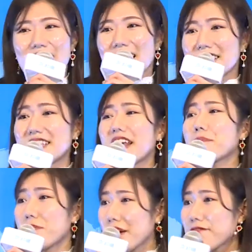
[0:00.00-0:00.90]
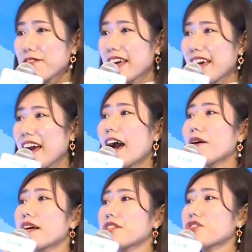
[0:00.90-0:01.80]
And today, briefly, I would
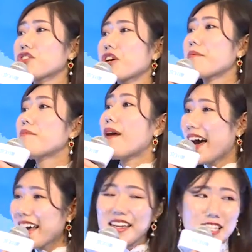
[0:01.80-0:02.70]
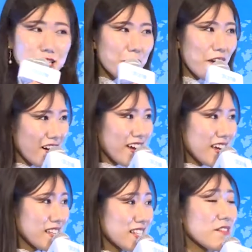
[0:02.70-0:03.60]
like to share my
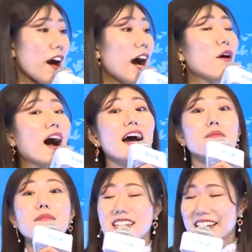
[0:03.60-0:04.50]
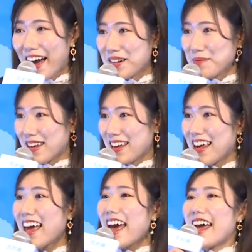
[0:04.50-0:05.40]
experience of how I met Atomy
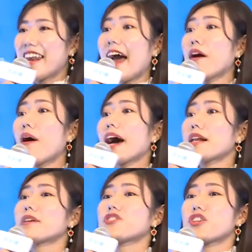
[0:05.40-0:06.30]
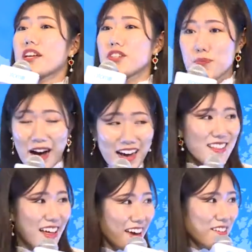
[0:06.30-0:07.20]
and how Atomy changed my
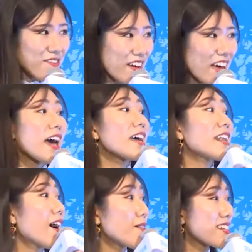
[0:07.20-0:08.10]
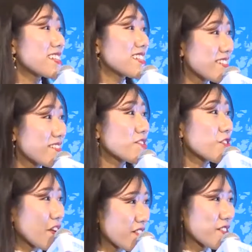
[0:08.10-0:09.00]
life and how it is still
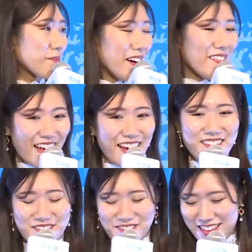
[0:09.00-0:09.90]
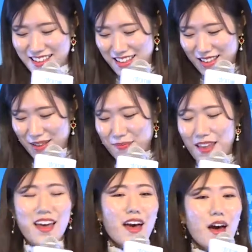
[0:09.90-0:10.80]
changing my life.
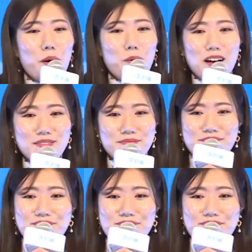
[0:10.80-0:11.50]
Well,